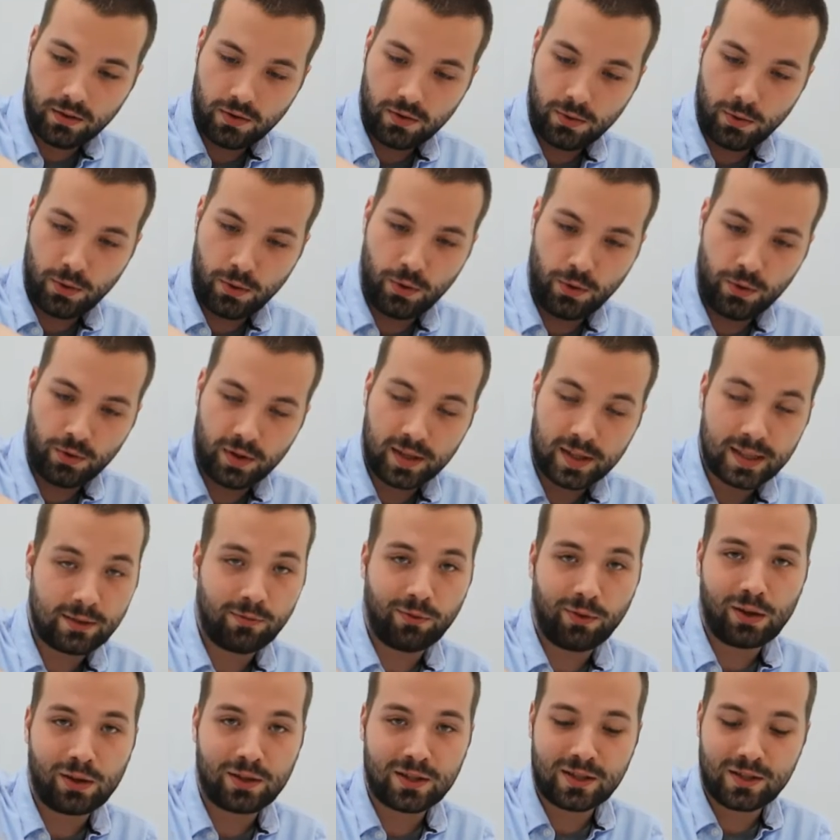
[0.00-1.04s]
Ooh, this
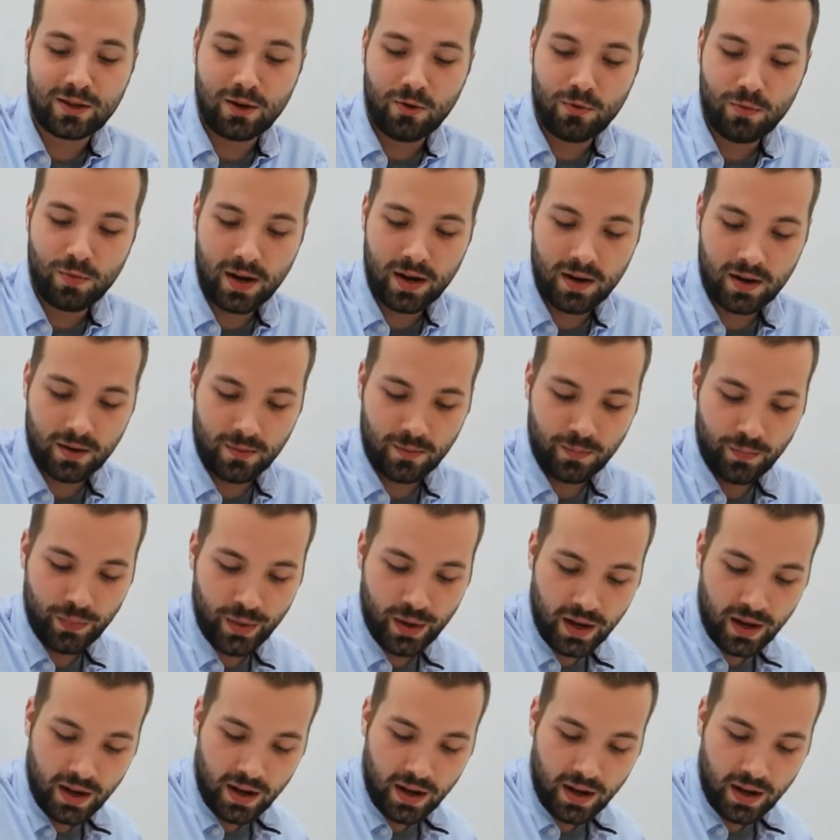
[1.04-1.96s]
feels so weird.